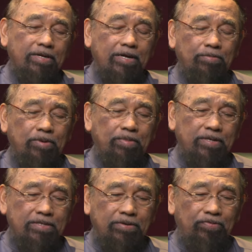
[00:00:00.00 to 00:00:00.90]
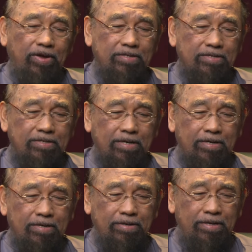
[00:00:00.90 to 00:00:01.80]
government must invest
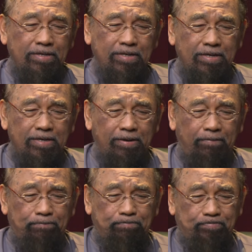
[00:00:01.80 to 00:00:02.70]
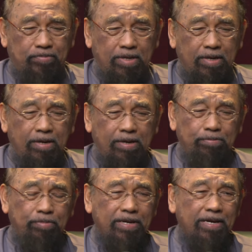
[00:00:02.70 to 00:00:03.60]
in the
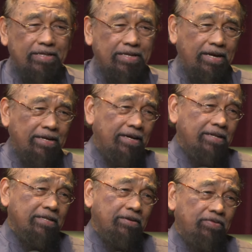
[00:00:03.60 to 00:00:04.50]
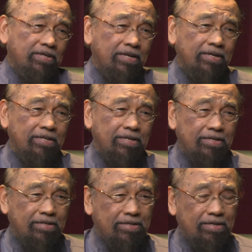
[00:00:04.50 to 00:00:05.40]
big data analytic
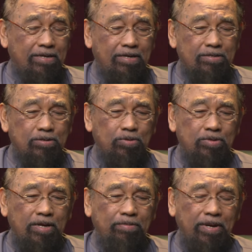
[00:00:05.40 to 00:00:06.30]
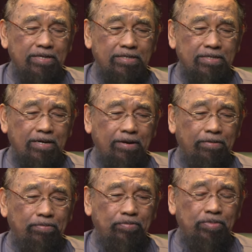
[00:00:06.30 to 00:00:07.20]
facilities. So they must
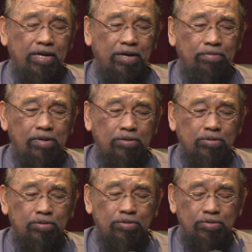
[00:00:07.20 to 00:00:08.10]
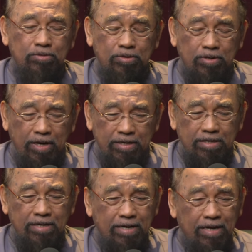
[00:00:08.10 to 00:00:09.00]
be able to
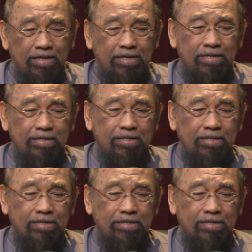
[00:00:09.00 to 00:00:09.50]
actually gather